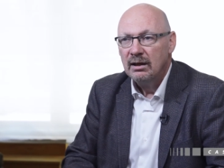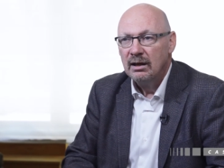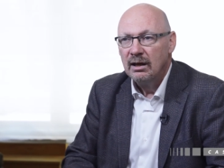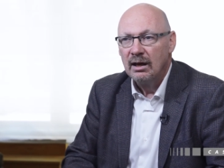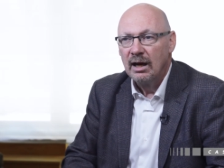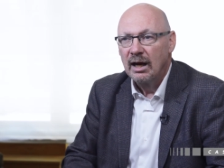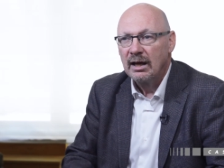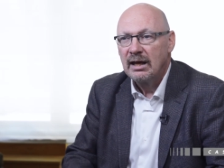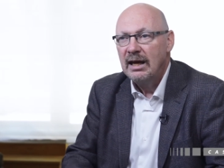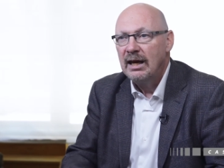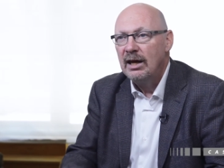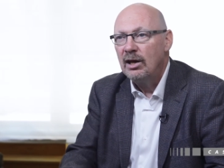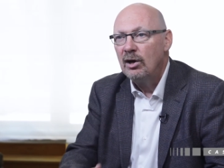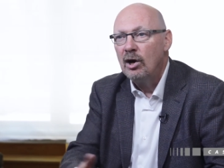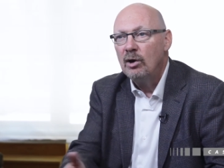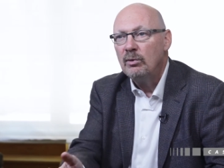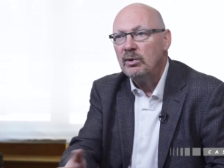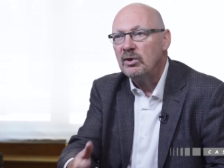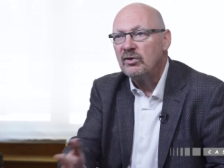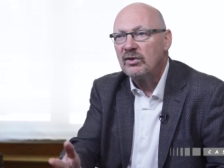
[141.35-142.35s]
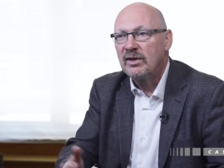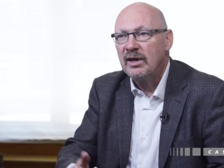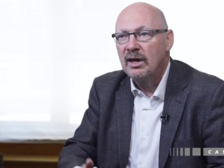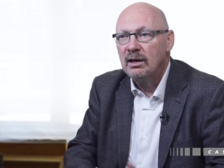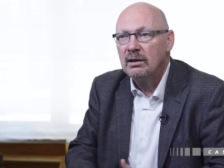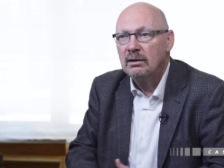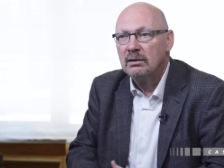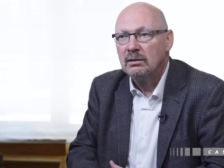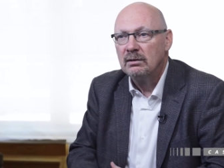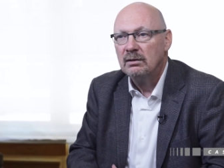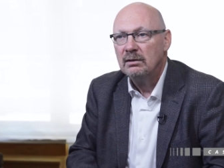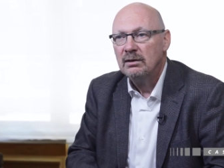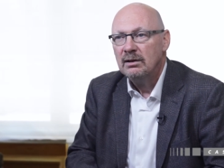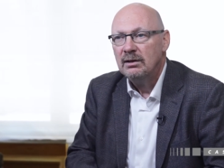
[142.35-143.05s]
and I can't always tell